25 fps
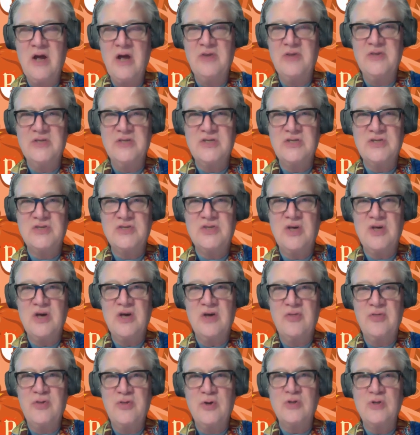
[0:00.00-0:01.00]
is the
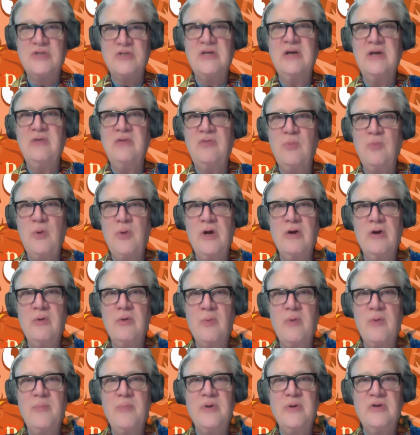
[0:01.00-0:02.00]
13th year
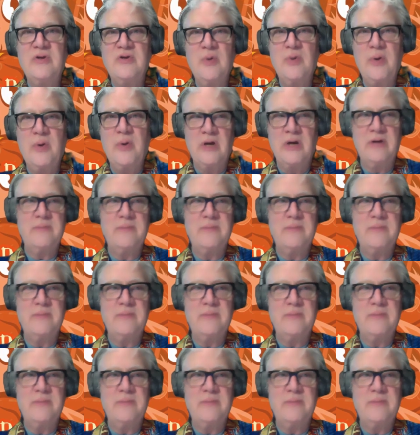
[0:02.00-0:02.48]
we've been doing it.